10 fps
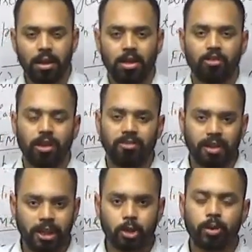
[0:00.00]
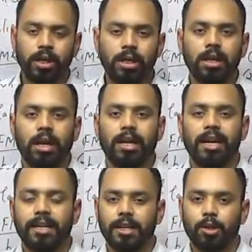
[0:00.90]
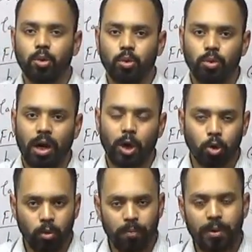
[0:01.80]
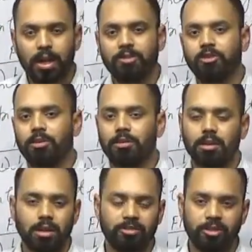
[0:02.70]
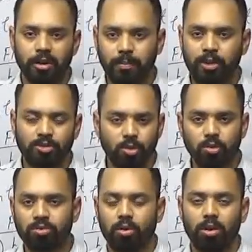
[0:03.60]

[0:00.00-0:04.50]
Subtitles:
if you have any query related to how to apply for different PSUs,